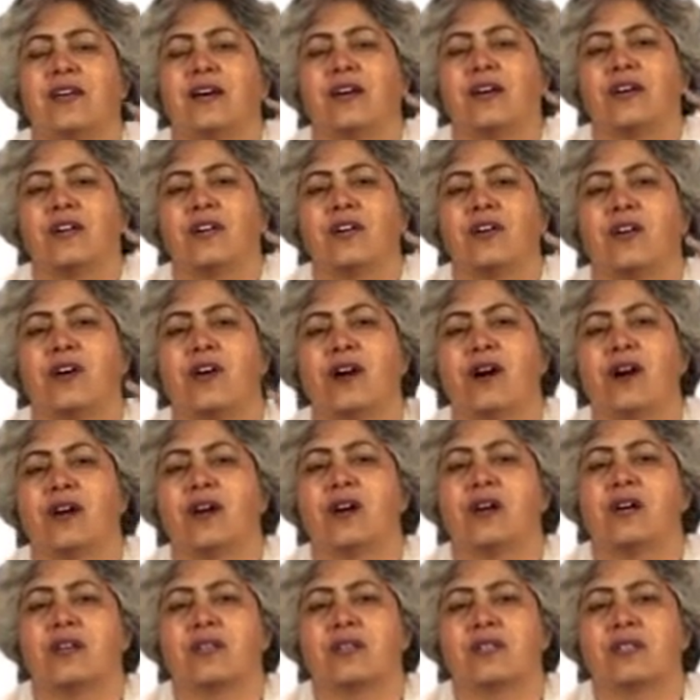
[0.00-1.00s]
on a
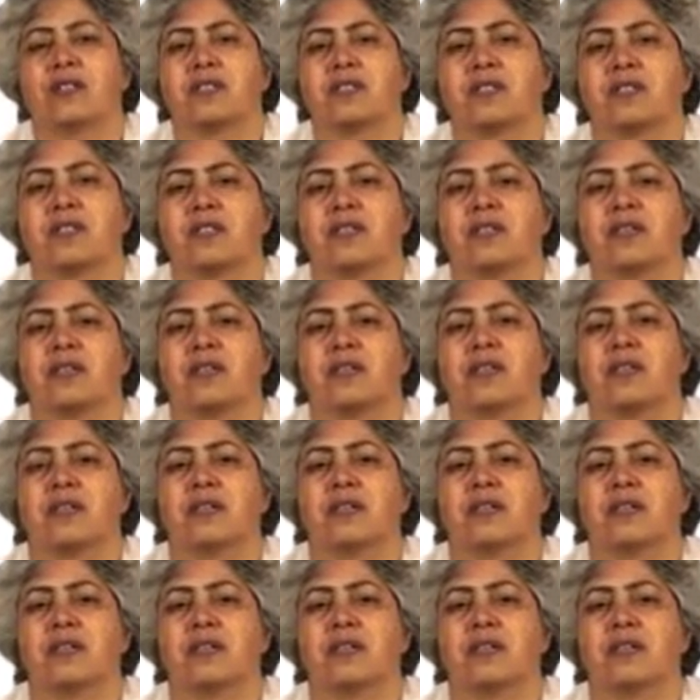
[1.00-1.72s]
horse